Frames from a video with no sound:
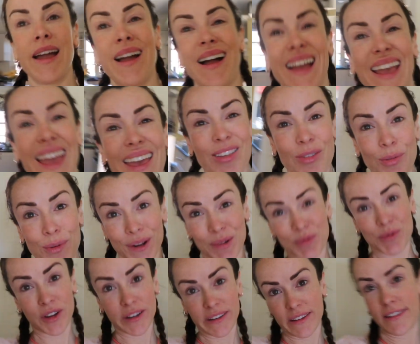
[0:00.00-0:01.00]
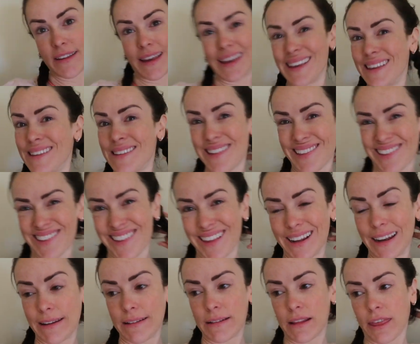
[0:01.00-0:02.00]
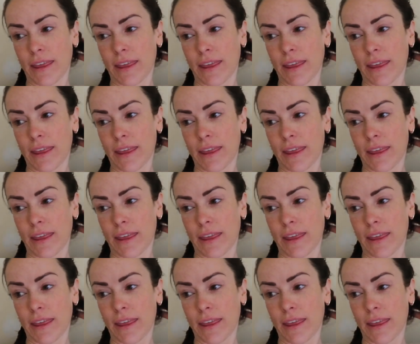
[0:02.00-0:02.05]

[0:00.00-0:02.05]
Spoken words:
I guess what I'm trying to say is it's the little